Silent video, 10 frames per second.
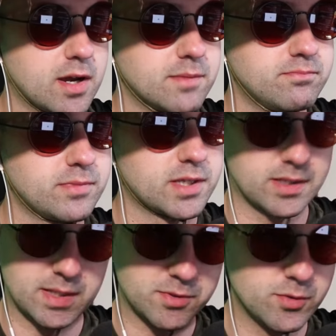why I
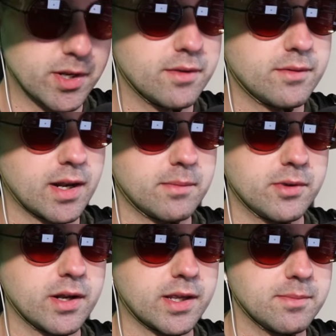keep doing it, and I'm
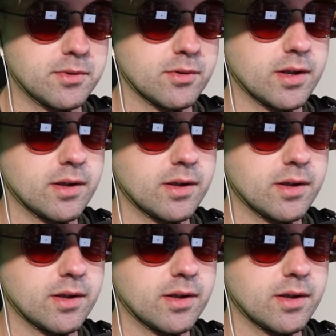gonna keep doing